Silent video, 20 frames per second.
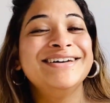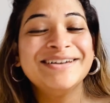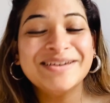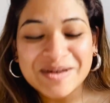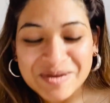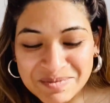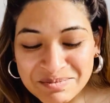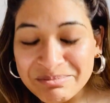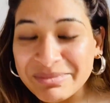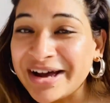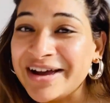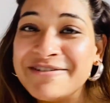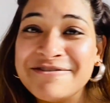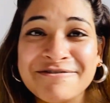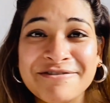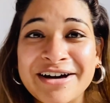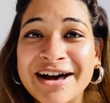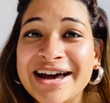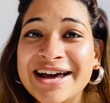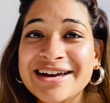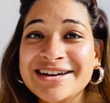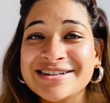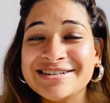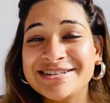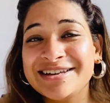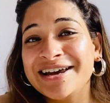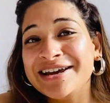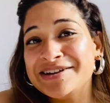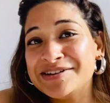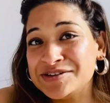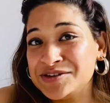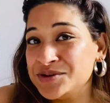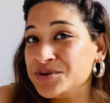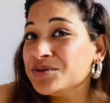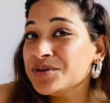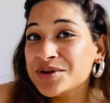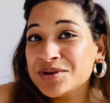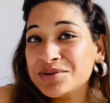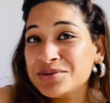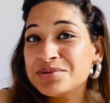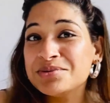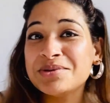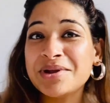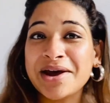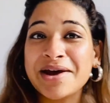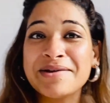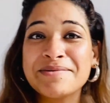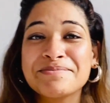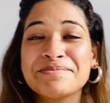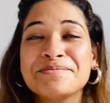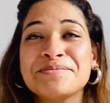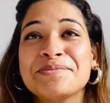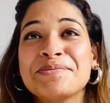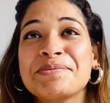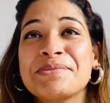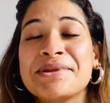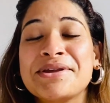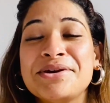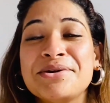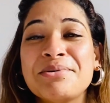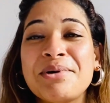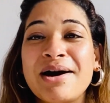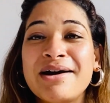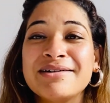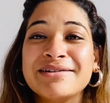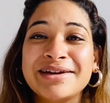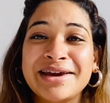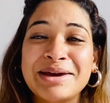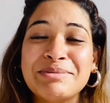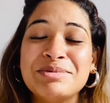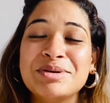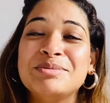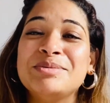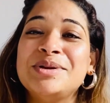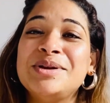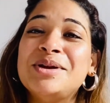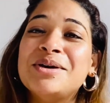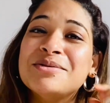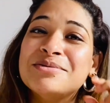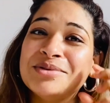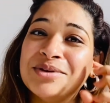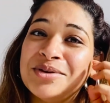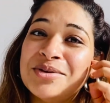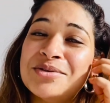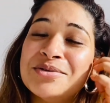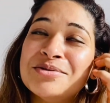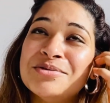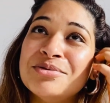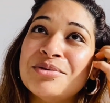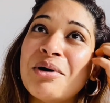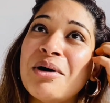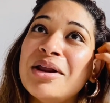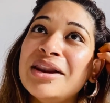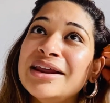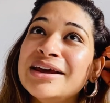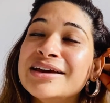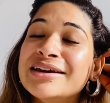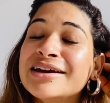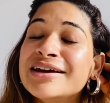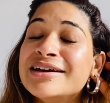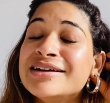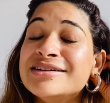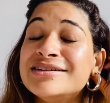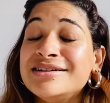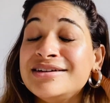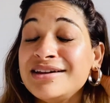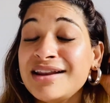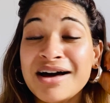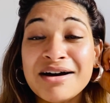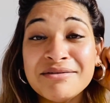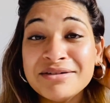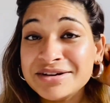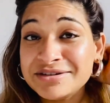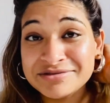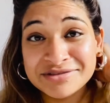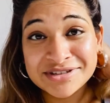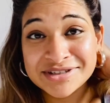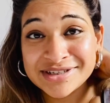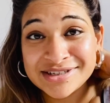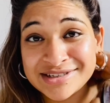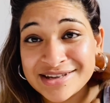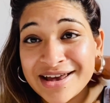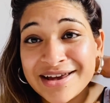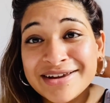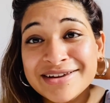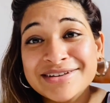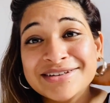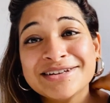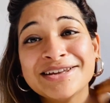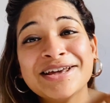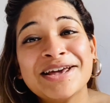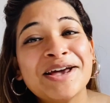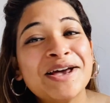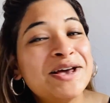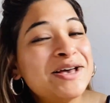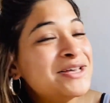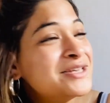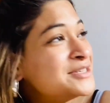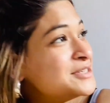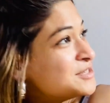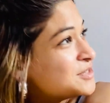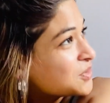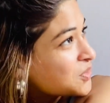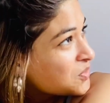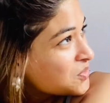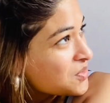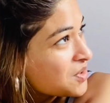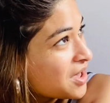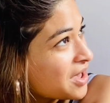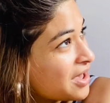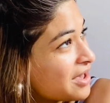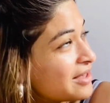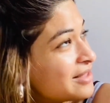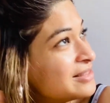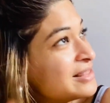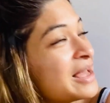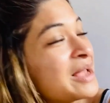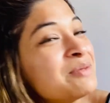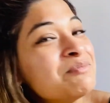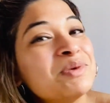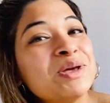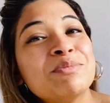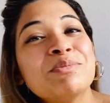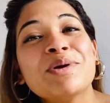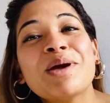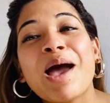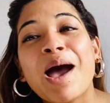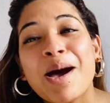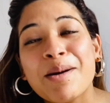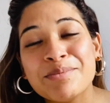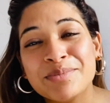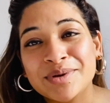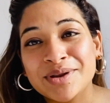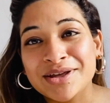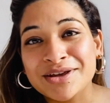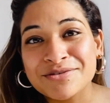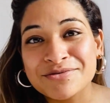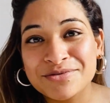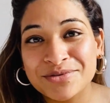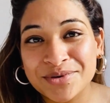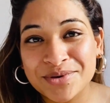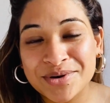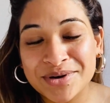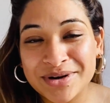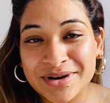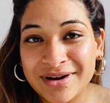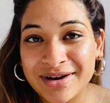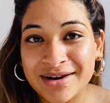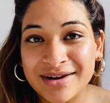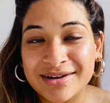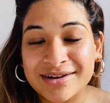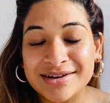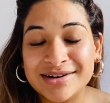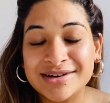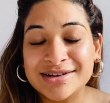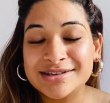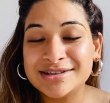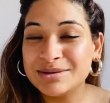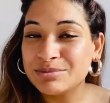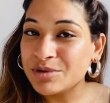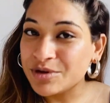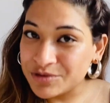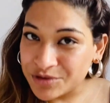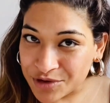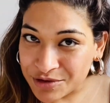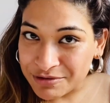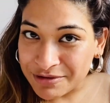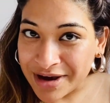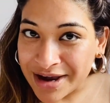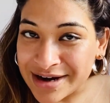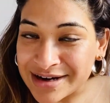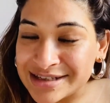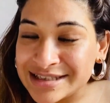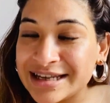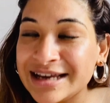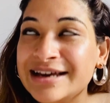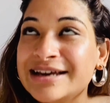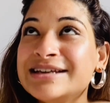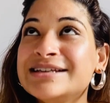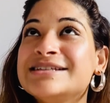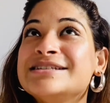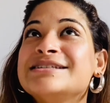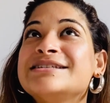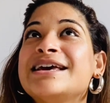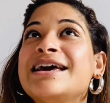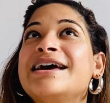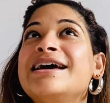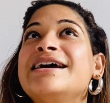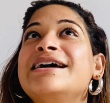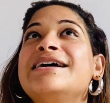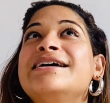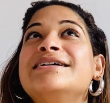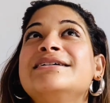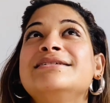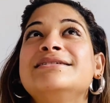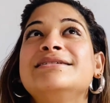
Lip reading: My fire signs, you can do that. You are capable of falling in love at first sight. So that may be happening for some of you fire signs, and